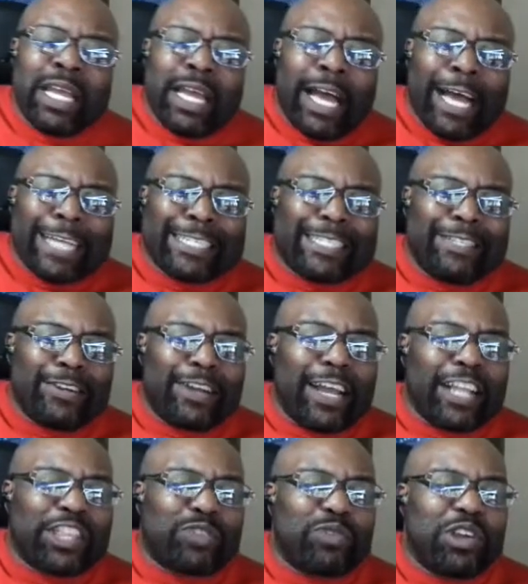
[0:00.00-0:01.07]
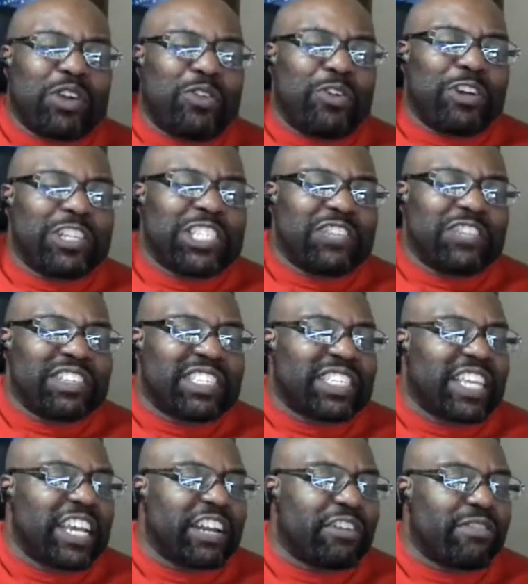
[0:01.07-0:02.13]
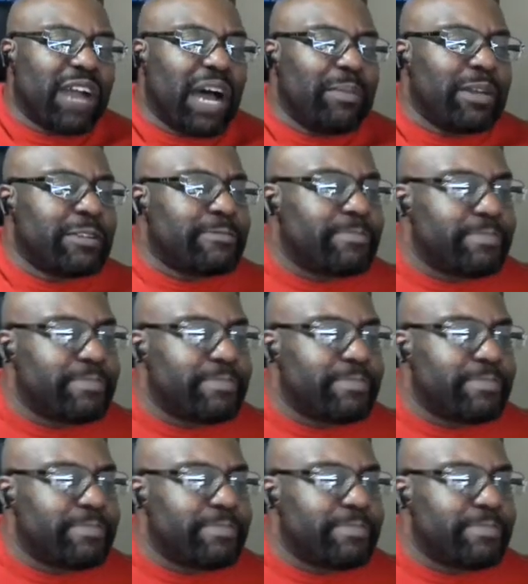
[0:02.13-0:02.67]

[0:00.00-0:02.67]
I still got 3/4 of a skid of ramen.